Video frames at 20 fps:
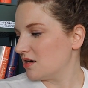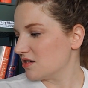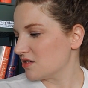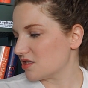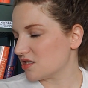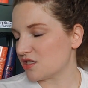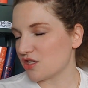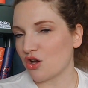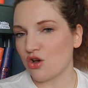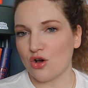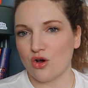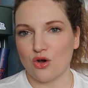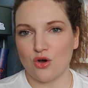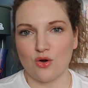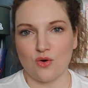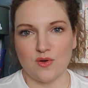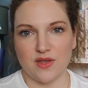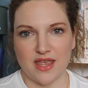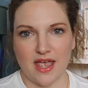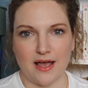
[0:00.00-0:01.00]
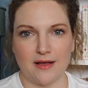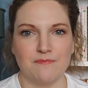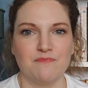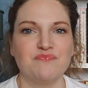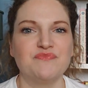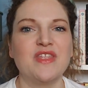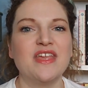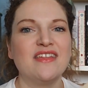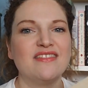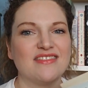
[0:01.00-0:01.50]
So
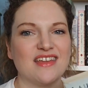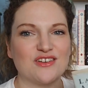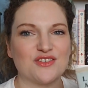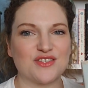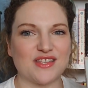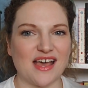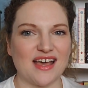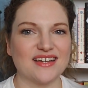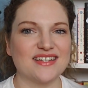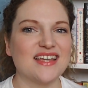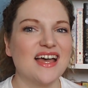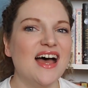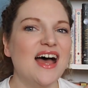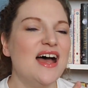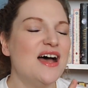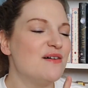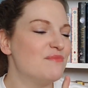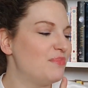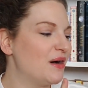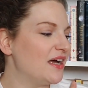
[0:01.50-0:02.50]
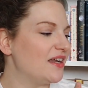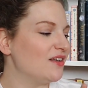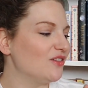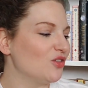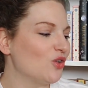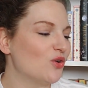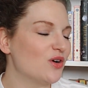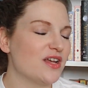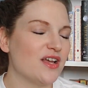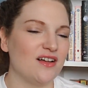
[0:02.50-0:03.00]
yeah, there's that. But
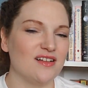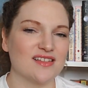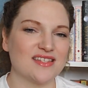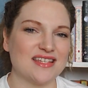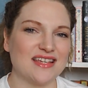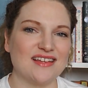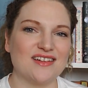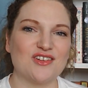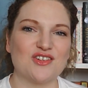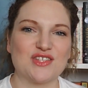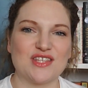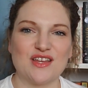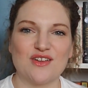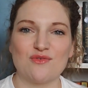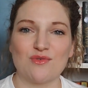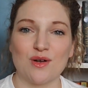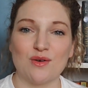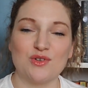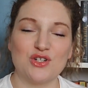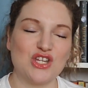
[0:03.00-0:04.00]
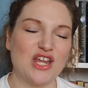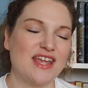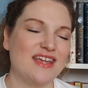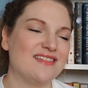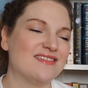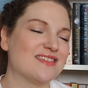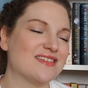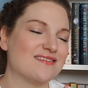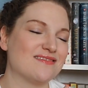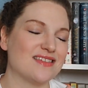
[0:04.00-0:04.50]
Laurie Halse Anderson wrote
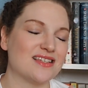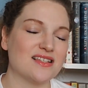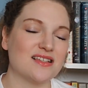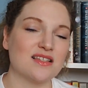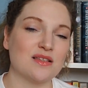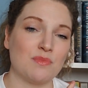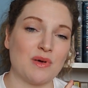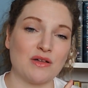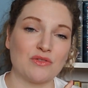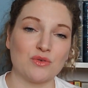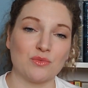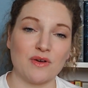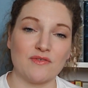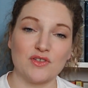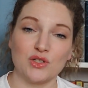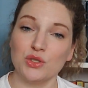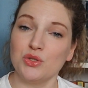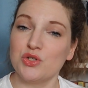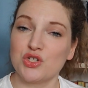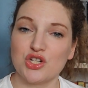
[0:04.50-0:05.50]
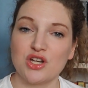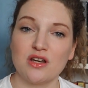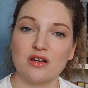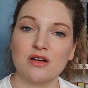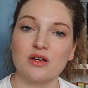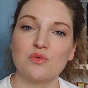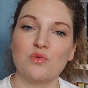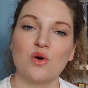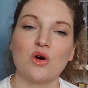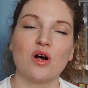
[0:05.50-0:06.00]
Chains. This is about the
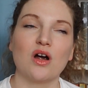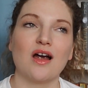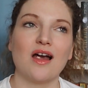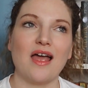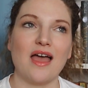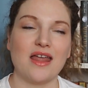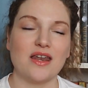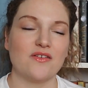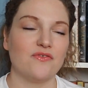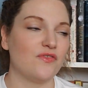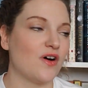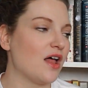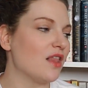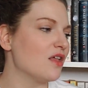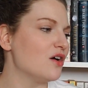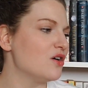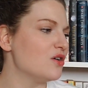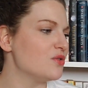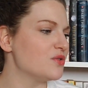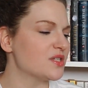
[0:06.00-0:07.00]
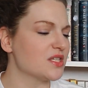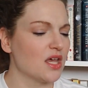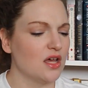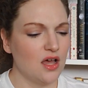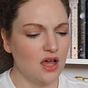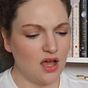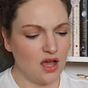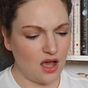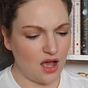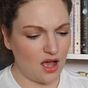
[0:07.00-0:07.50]
Revolutionary War and follows,
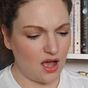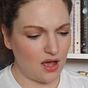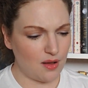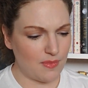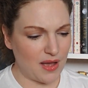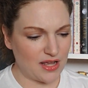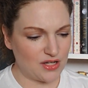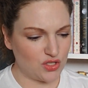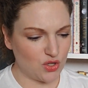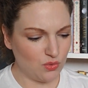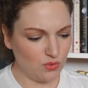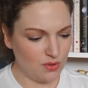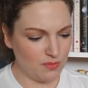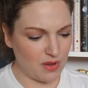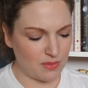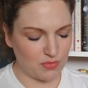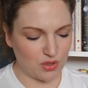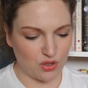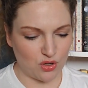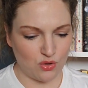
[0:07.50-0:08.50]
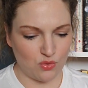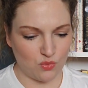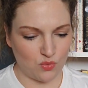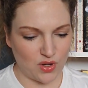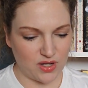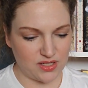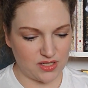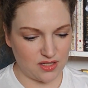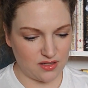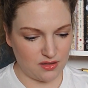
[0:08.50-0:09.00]
I don't remember
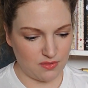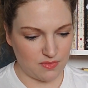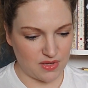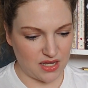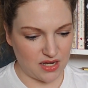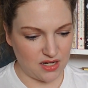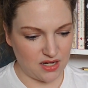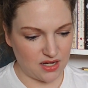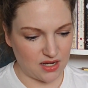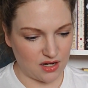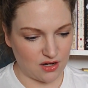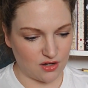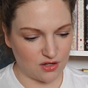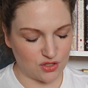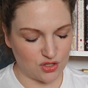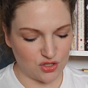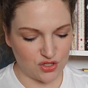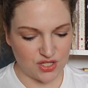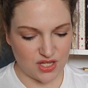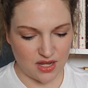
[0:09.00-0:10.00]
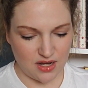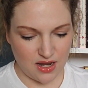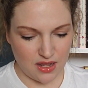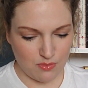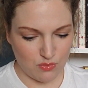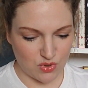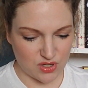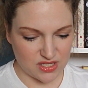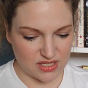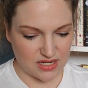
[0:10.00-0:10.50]
what the main character's
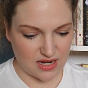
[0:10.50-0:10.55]
name was